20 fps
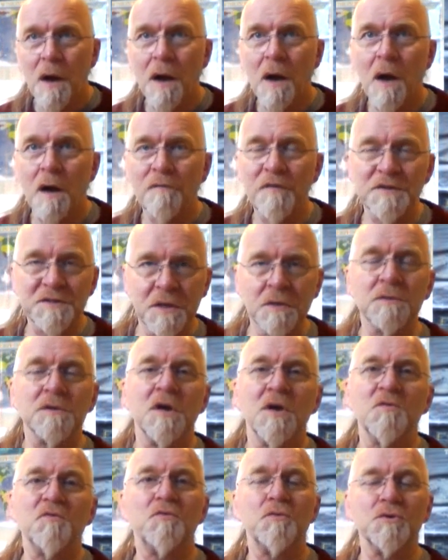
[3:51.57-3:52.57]
They
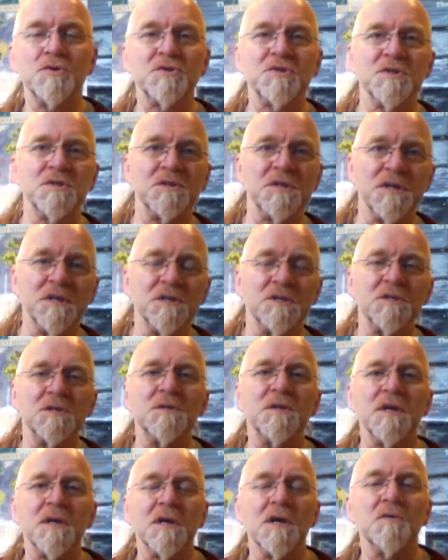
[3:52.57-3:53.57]
don't go for
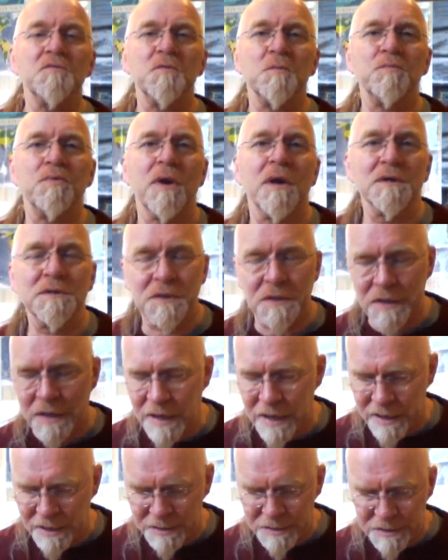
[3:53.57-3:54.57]
ostentation. They go for
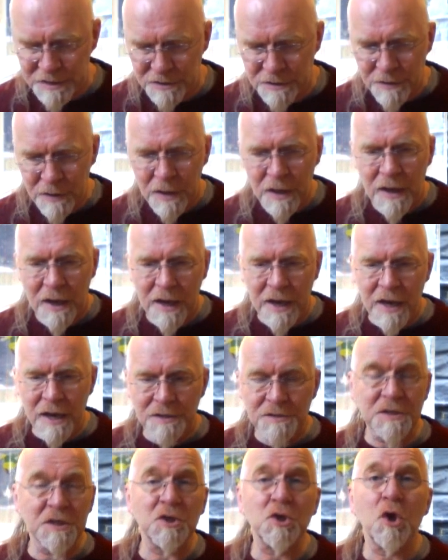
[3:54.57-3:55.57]
practicality
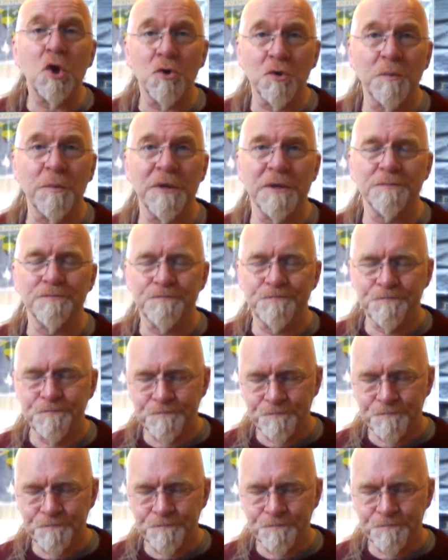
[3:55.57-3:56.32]
and economy.